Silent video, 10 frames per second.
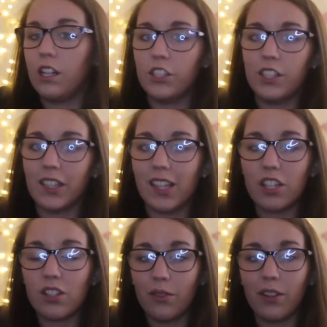I just think they're
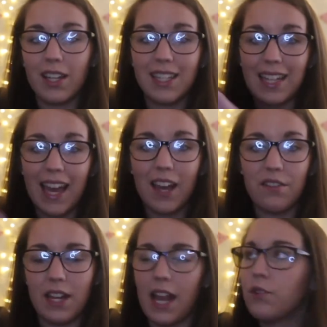so nice and
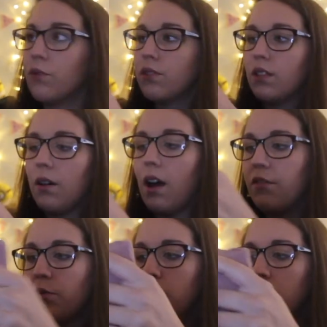airy, and also
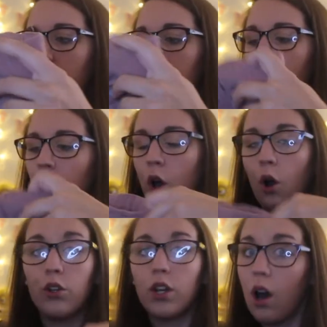I've worn them
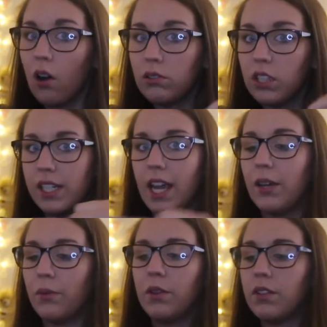on a colder
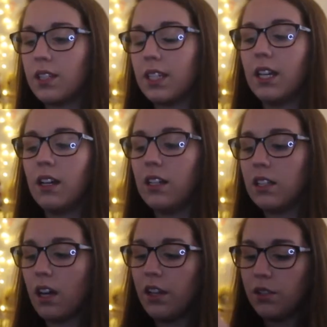day with skin colour
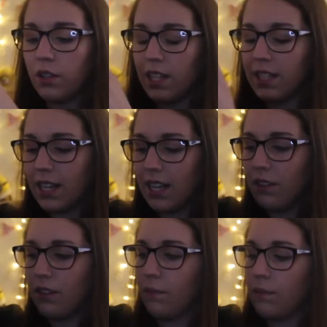tights on
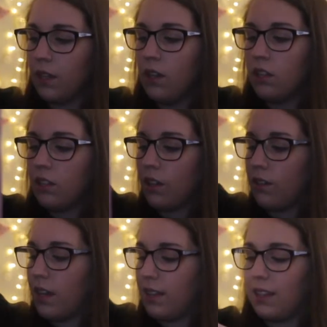underneath, so
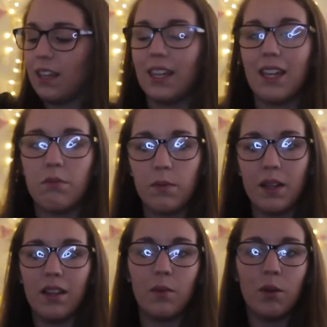that it keeps
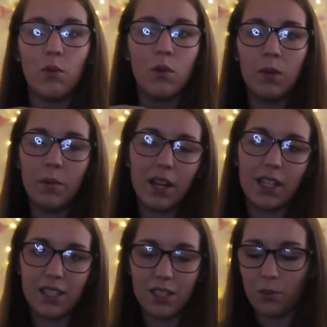me a little bit warmer, but I
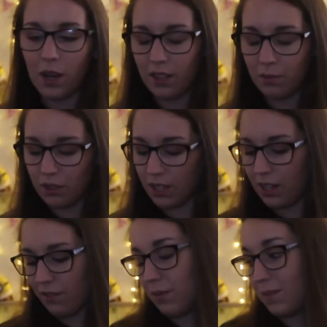can still wear them because I
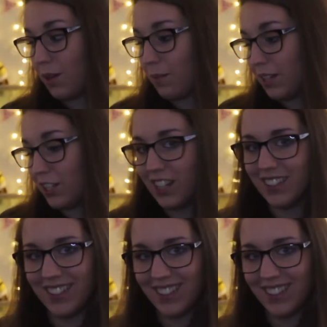love them so much.